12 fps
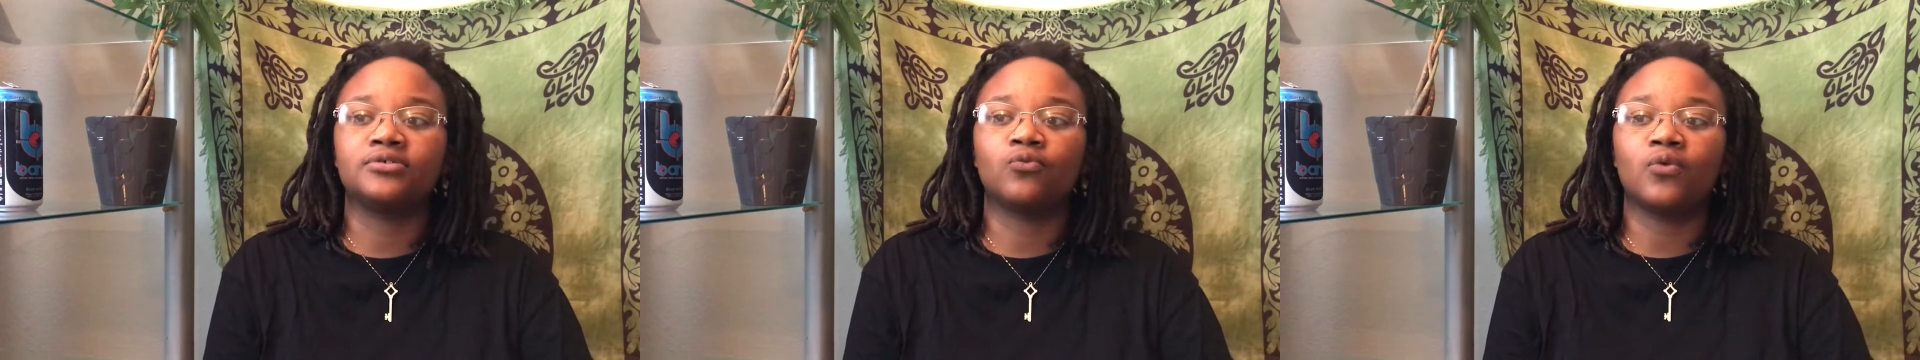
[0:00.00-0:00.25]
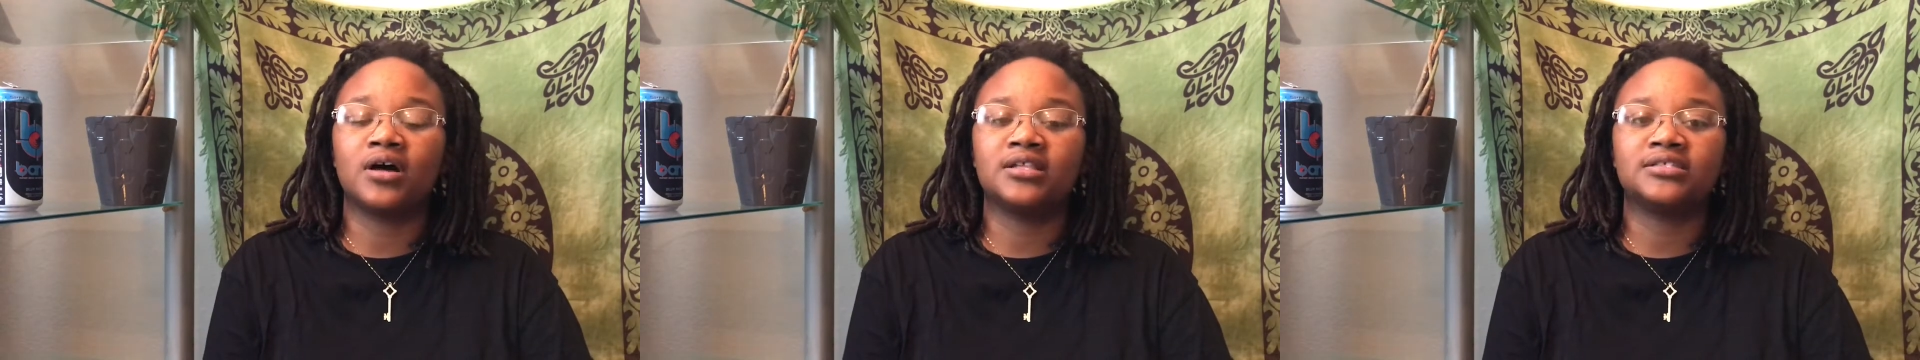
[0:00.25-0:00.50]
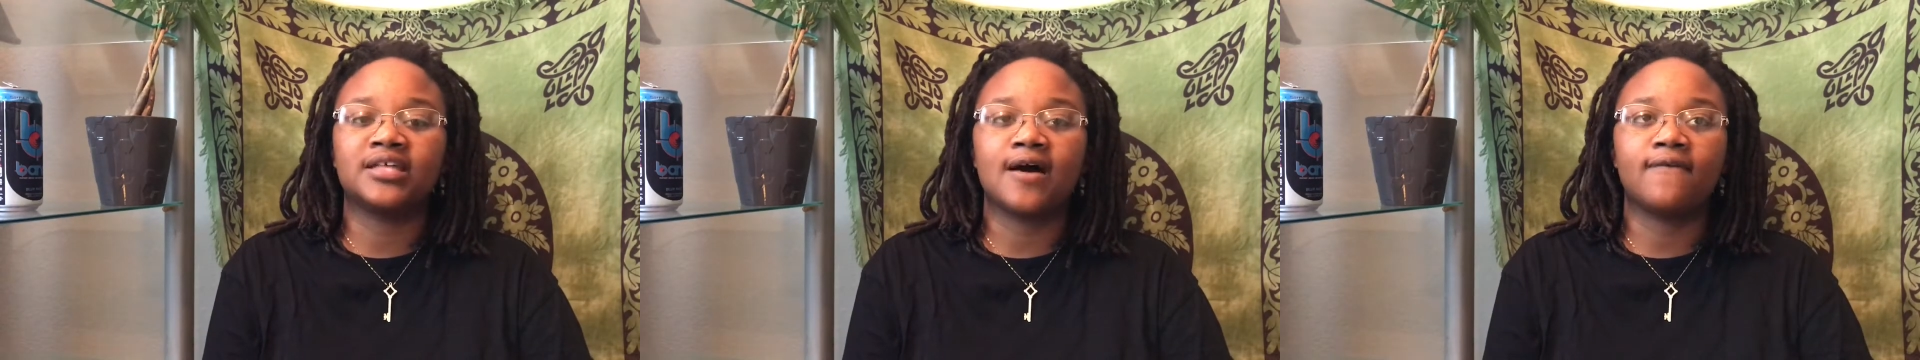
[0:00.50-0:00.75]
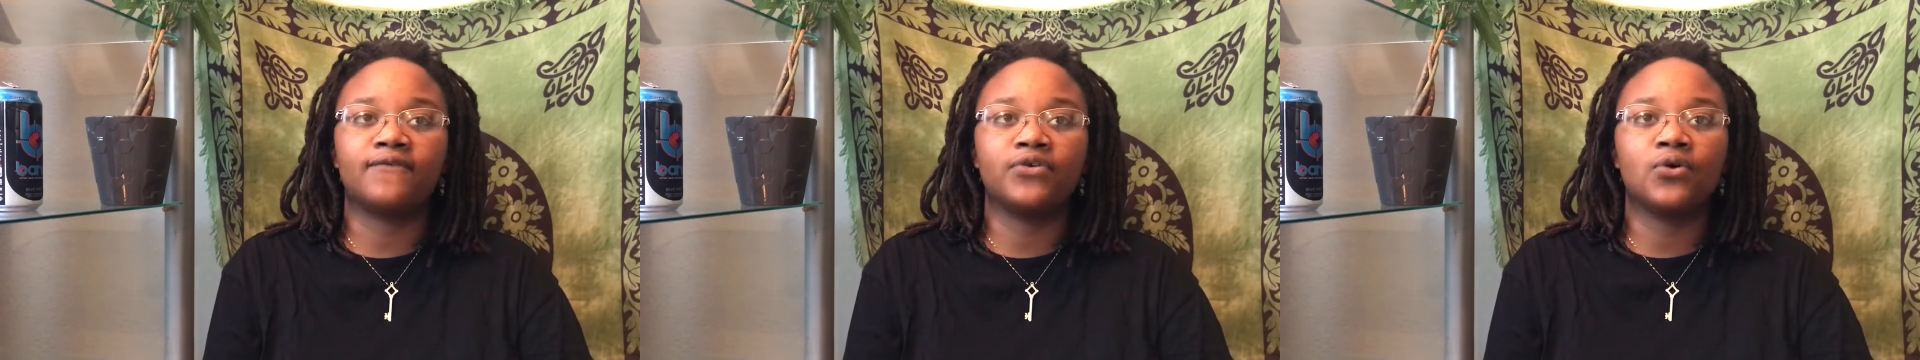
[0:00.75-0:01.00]
1s
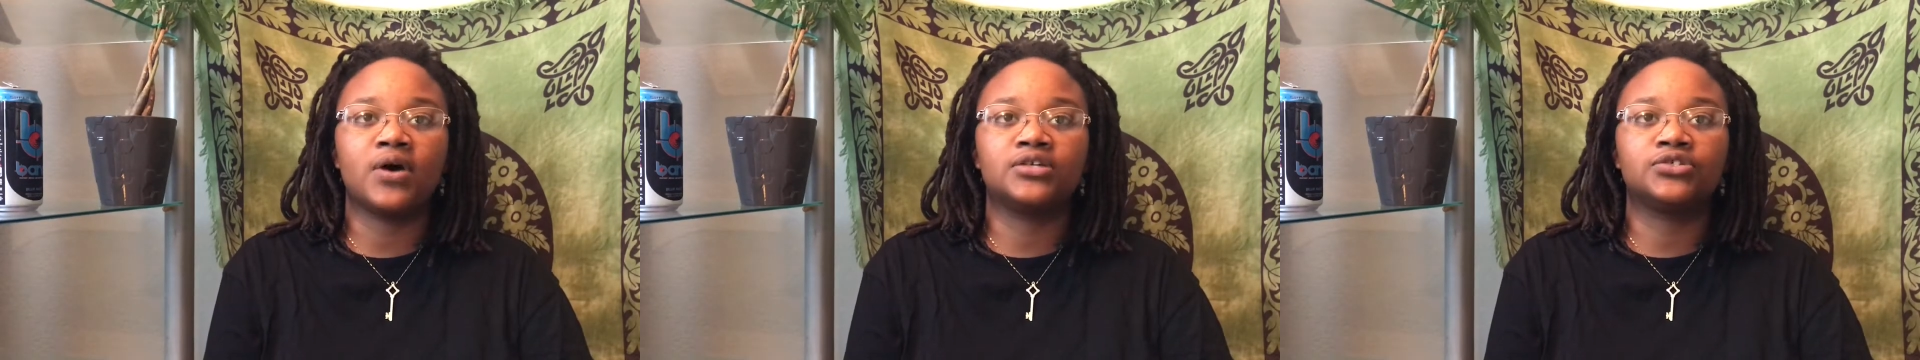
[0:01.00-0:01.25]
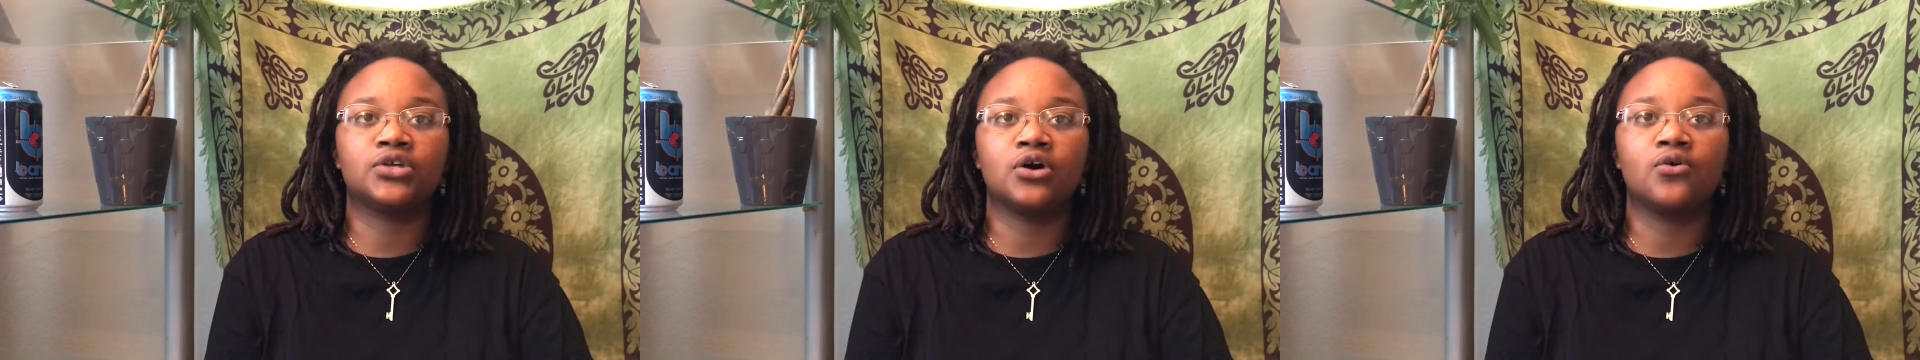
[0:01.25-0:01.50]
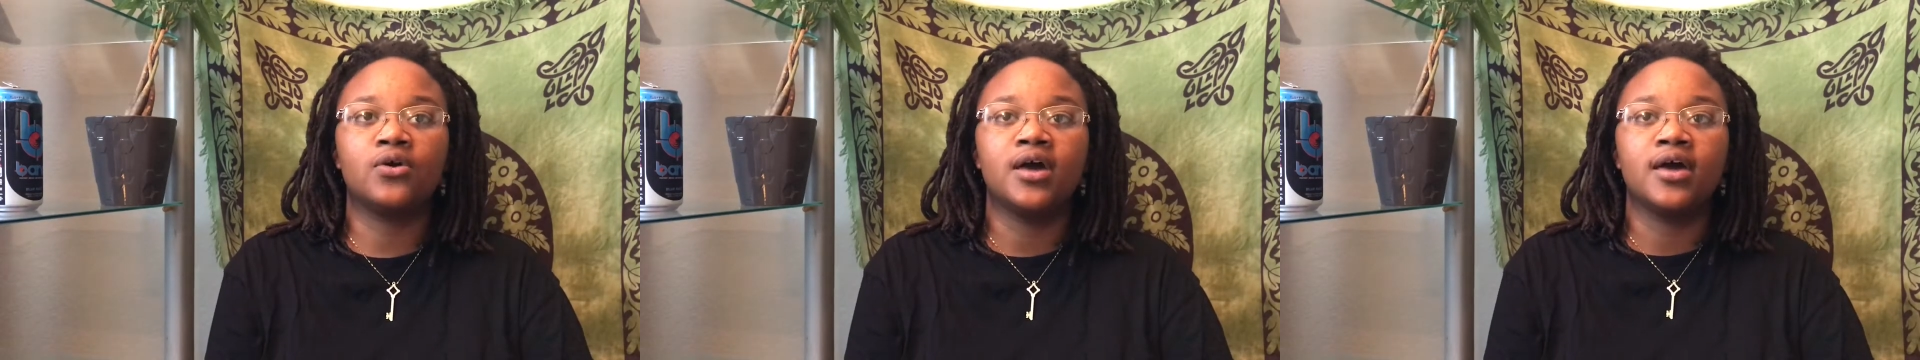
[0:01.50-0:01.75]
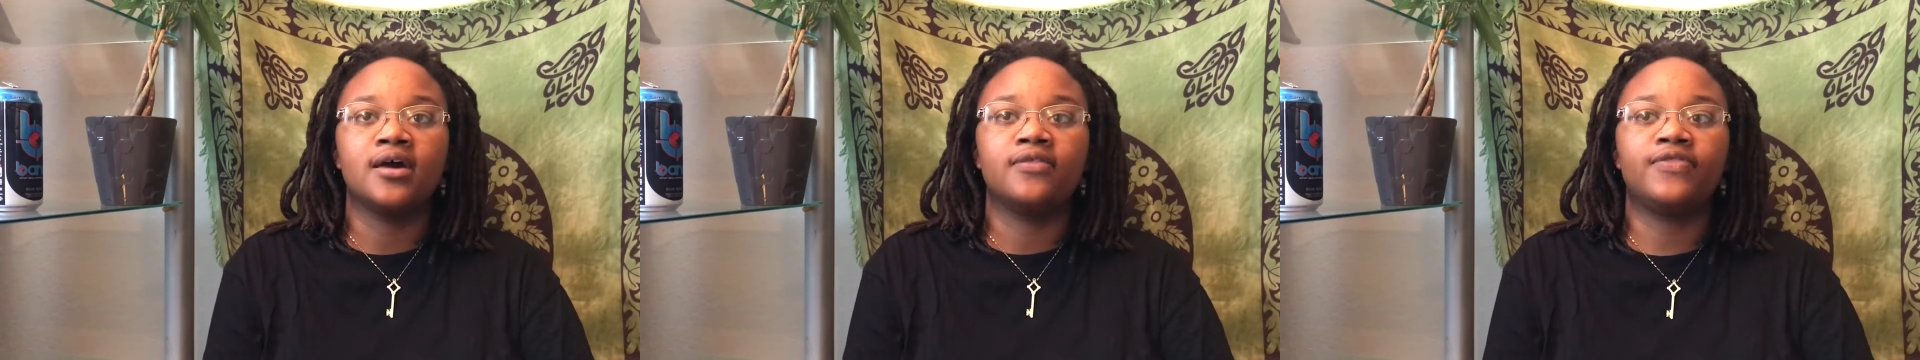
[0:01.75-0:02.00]
that feel as though
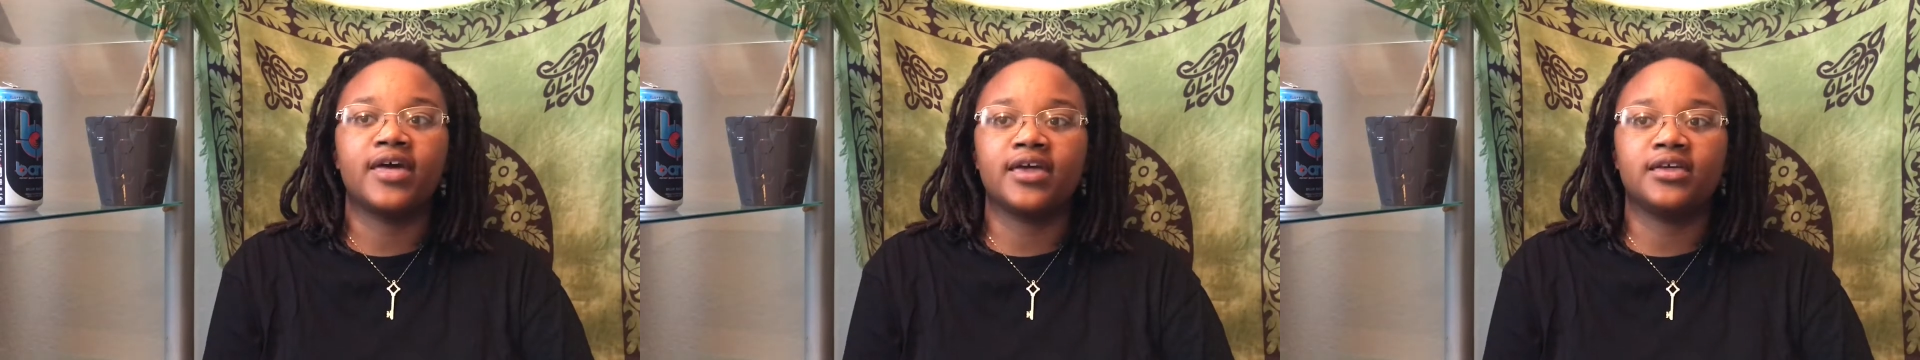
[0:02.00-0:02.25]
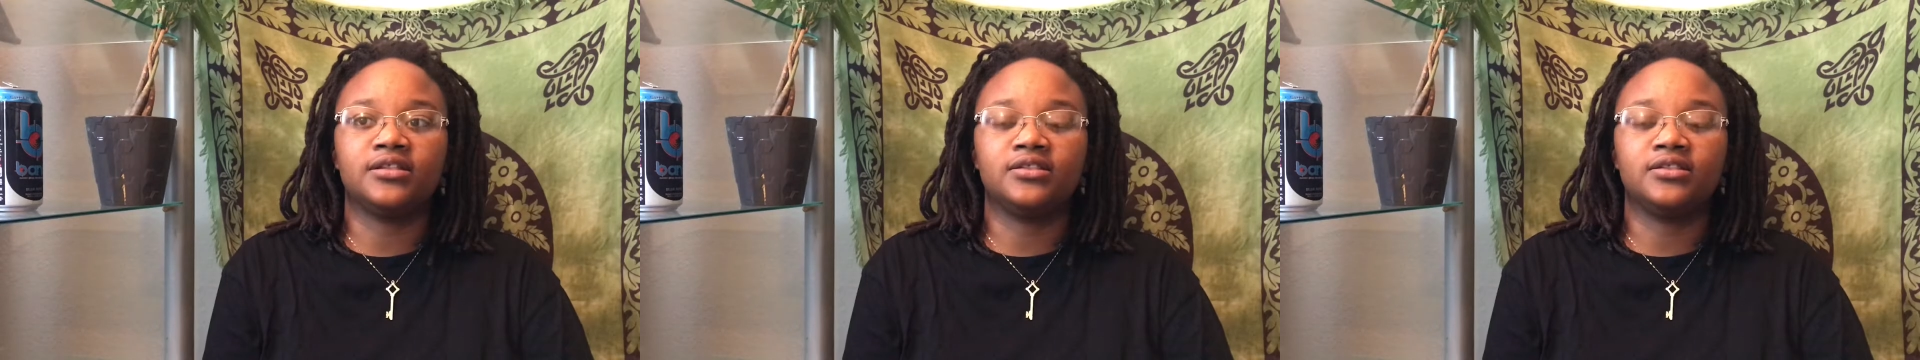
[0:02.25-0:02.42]
they